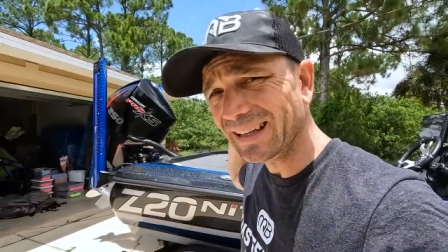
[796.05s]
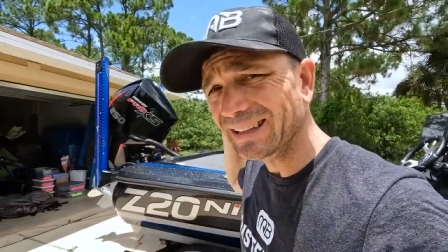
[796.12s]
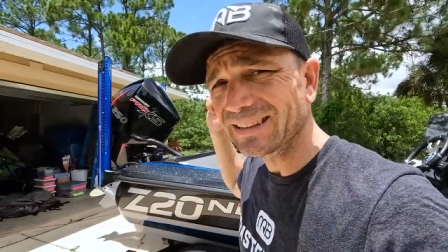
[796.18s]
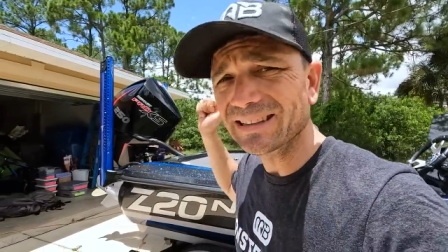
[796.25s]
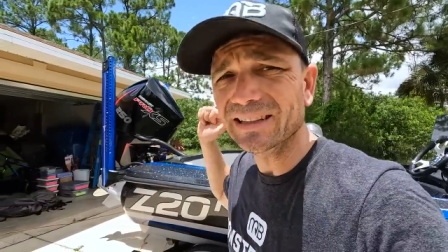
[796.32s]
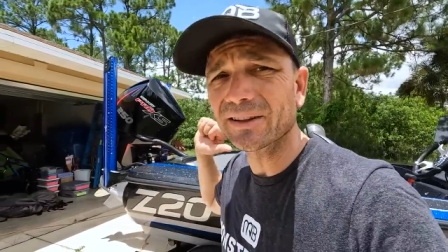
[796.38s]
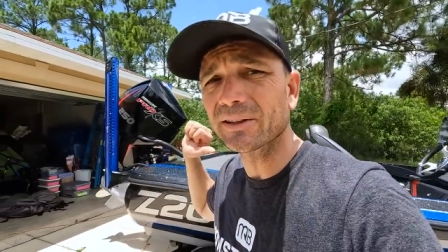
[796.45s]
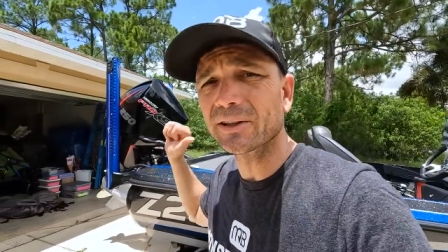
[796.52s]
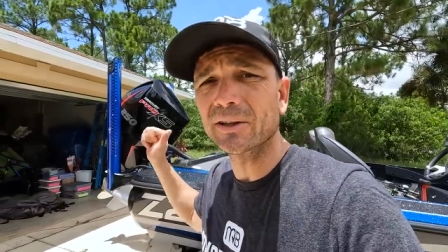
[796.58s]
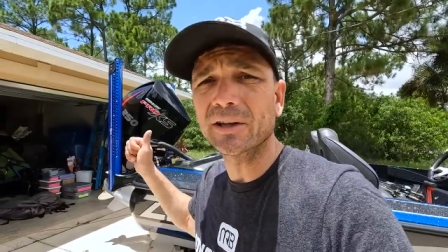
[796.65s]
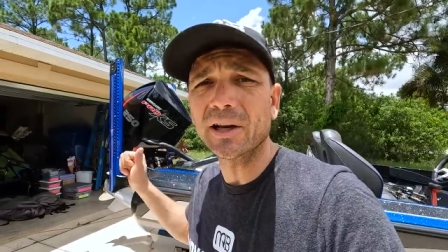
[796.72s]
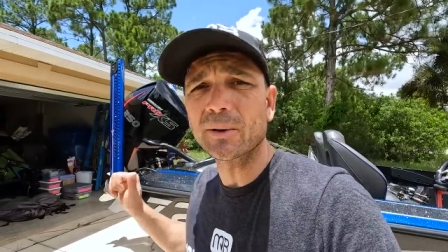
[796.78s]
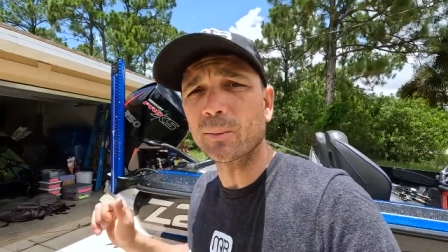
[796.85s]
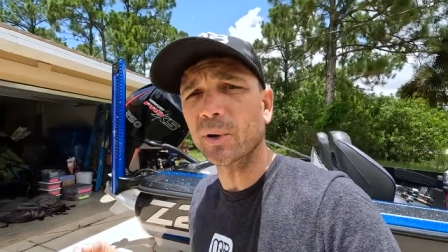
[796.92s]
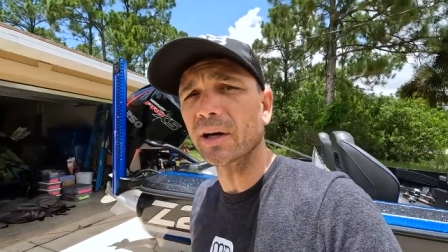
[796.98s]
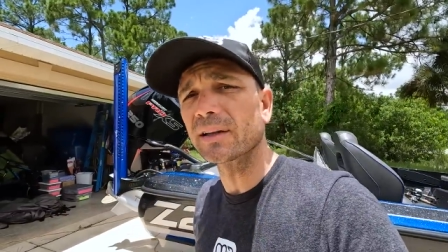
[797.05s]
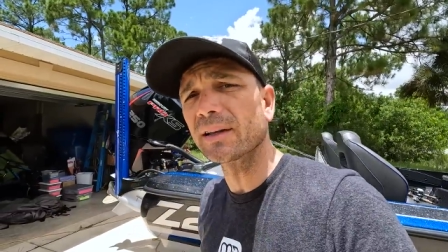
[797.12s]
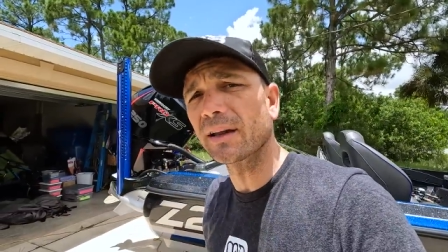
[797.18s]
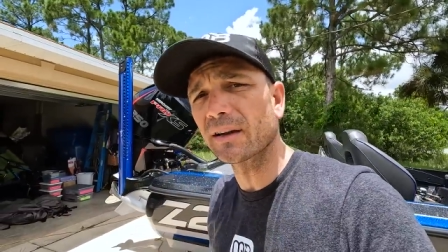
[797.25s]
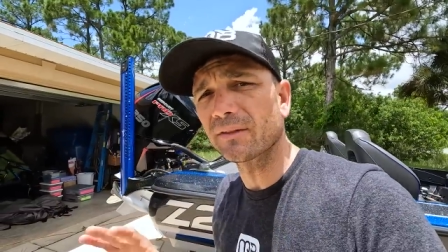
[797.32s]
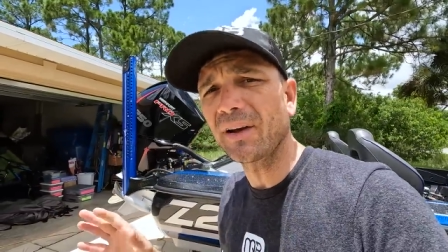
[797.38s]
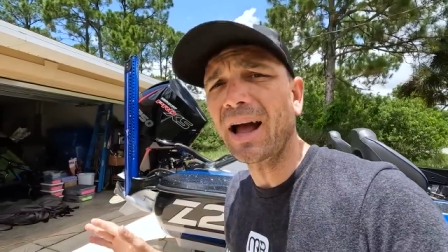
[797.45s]
interior kind of
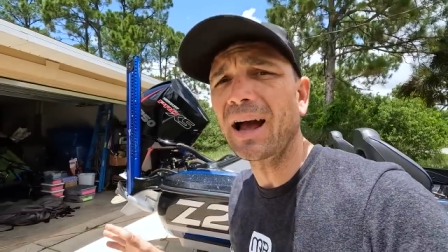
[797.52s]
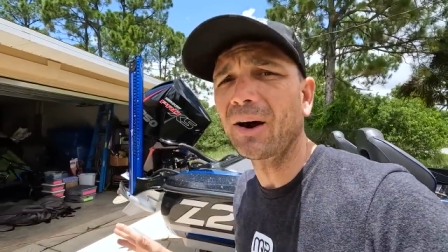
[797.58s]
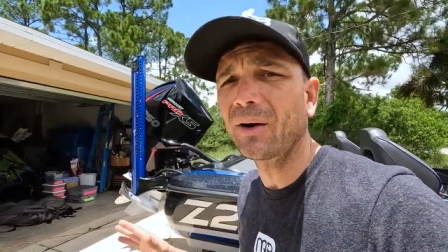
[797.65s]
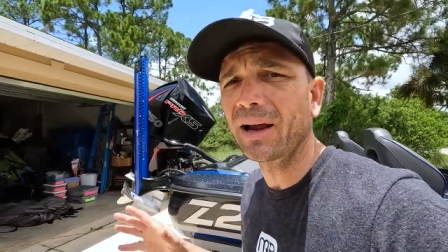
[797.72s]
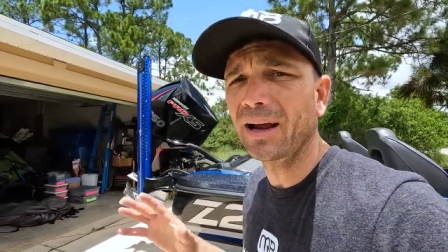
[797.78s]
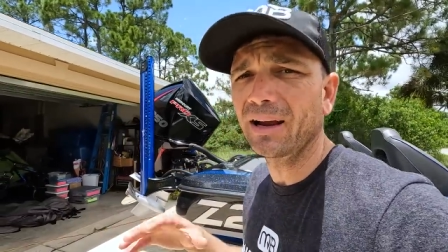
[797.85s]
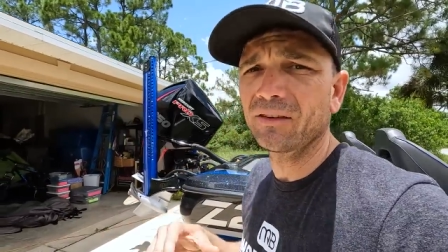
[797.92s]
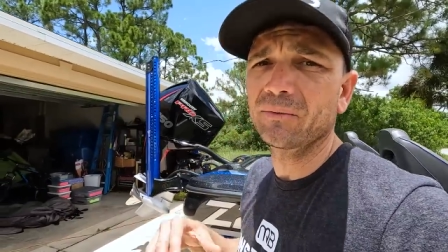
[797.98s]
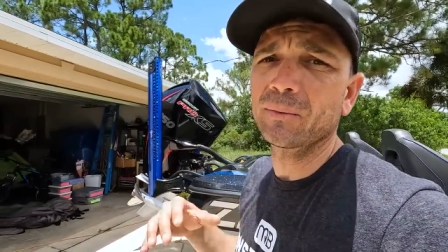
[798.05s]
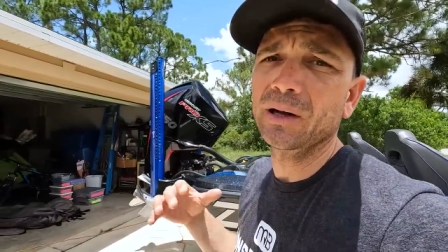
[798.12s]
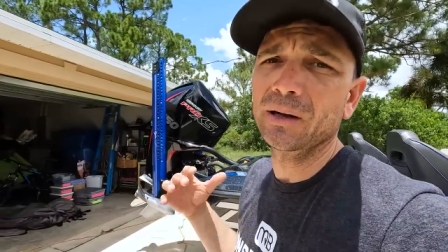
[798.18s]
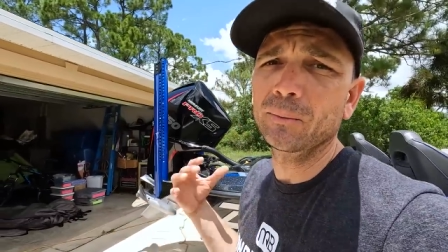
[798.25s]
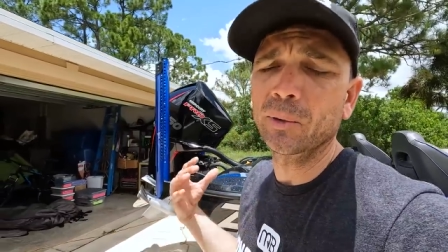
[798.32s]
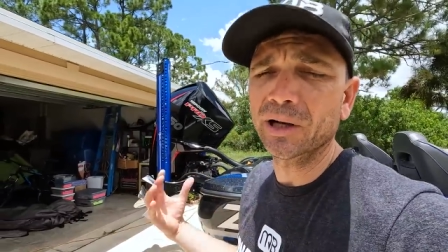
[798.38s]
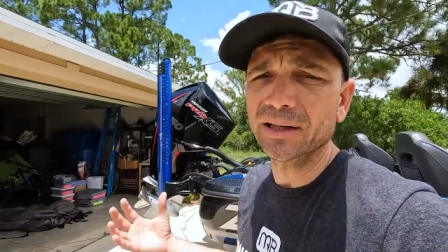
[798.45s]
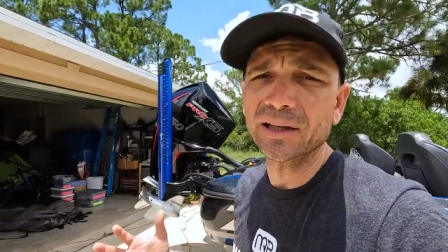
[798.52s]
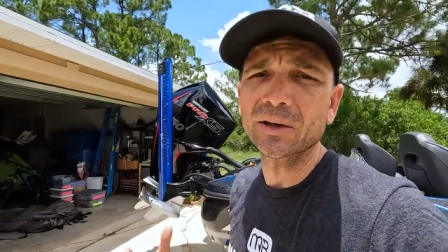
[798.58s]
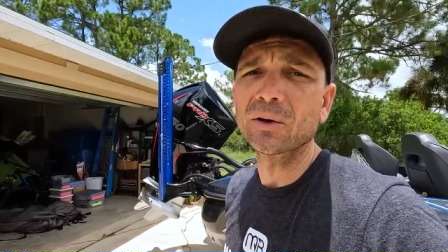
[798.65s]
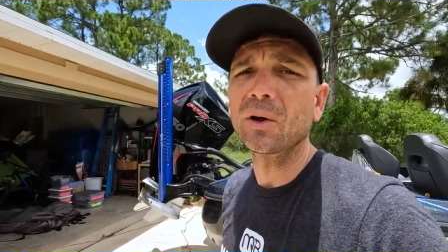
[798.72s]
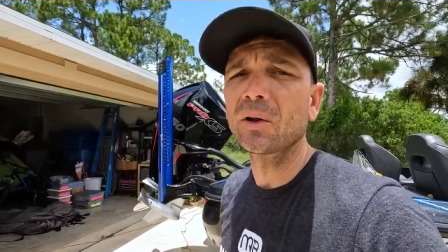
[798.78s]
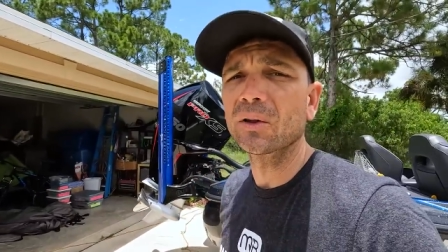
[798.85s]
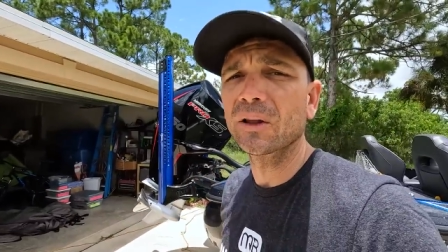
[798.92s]
breakdown of how I have my
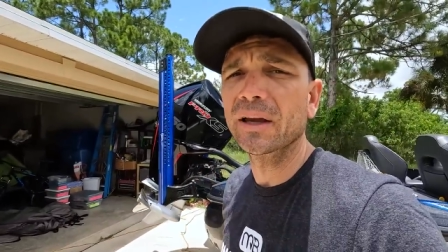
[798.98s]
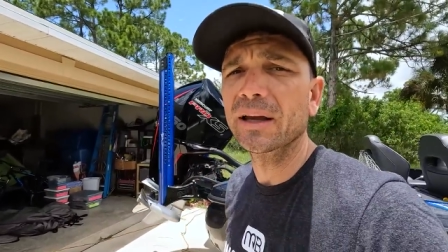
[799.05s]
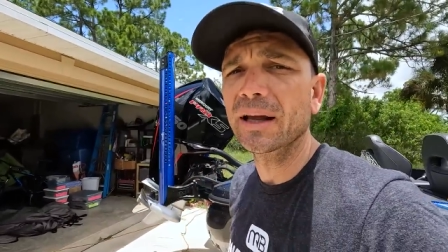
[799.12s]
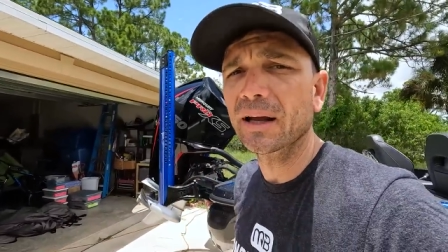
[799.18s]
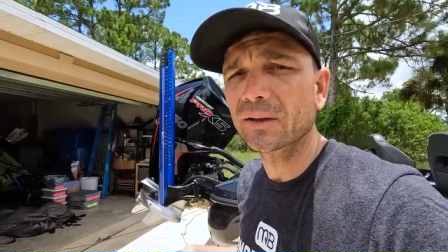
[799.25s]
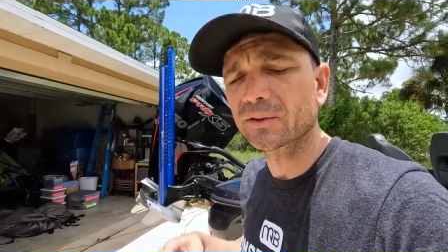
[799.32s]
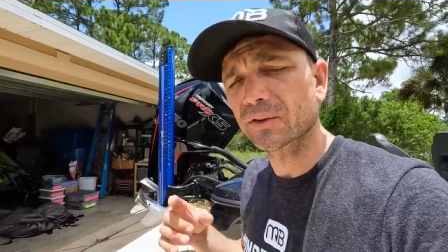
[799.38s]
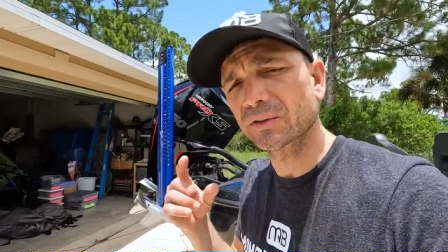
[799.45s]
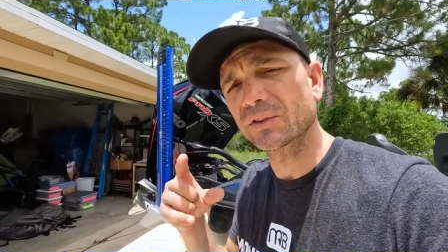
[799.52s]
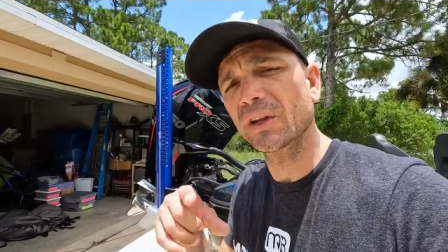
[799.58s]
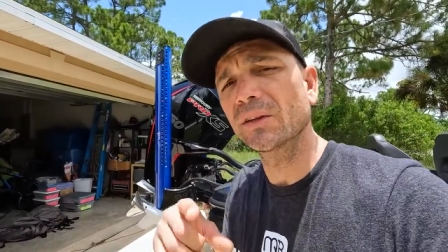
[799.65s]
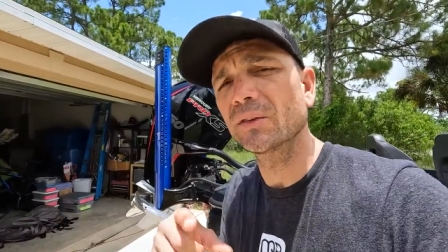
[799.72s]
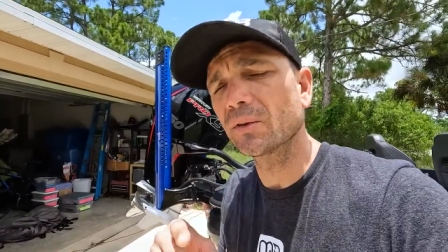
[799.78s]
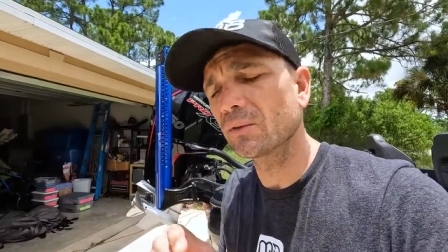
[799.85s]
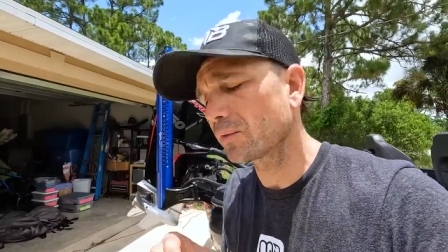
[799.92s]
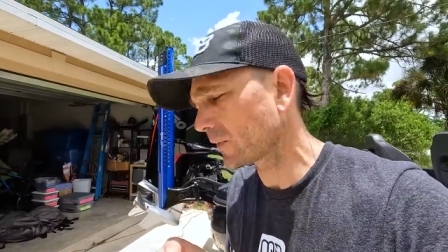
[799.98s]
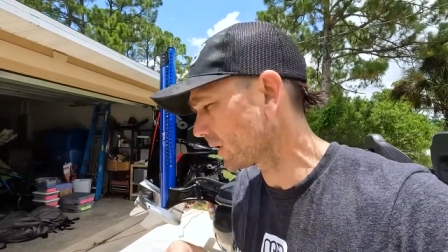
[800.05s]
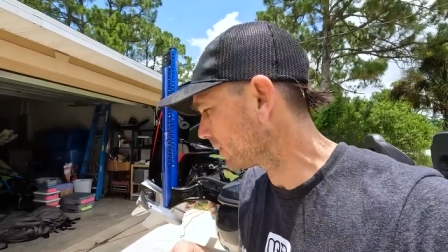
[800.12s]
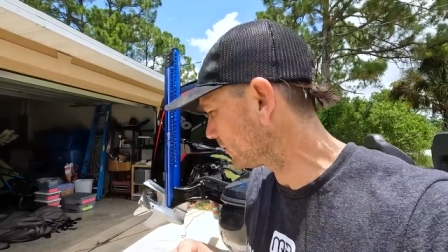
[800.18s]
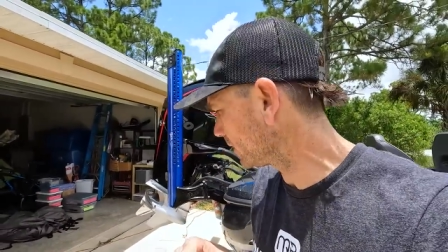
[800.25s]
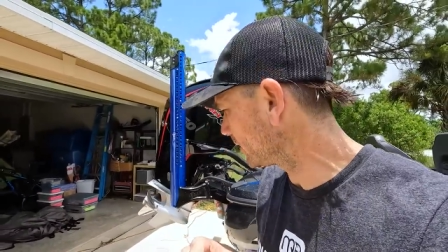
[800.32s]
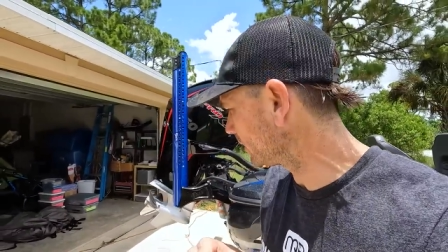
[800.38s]
gear all laid out, so stay tuned for
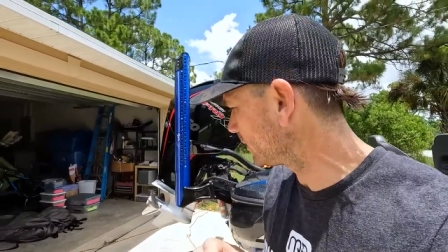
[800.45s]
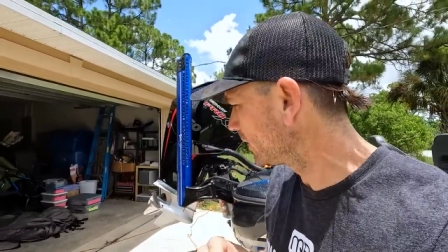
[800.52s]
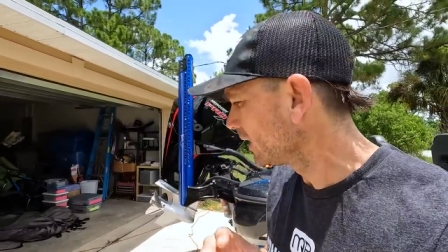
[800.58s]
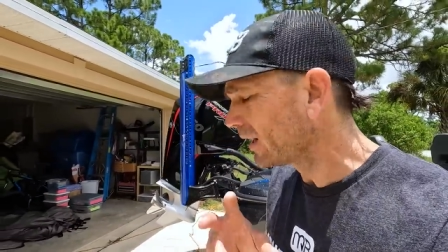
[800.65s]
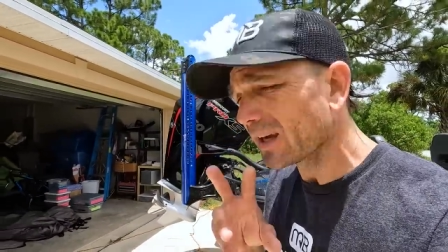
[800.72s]
that video.